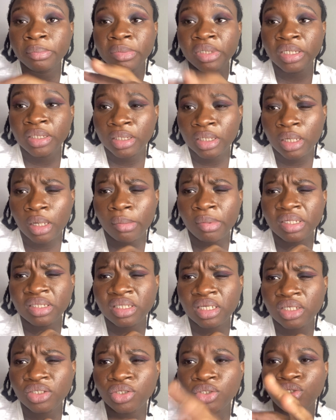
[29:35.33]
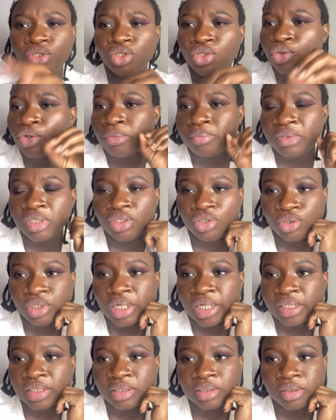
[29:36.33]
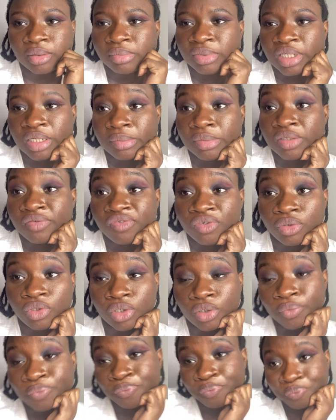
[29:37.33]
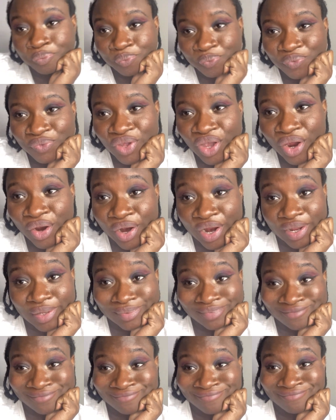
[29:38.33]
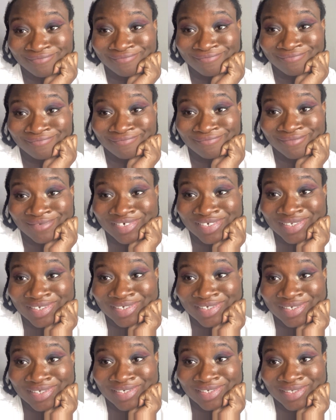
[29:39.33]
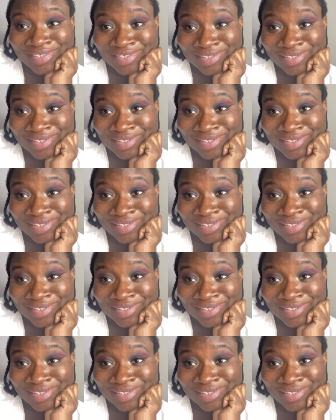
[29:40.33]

in the comment section just to update you guys sometime in the future. All right, good night.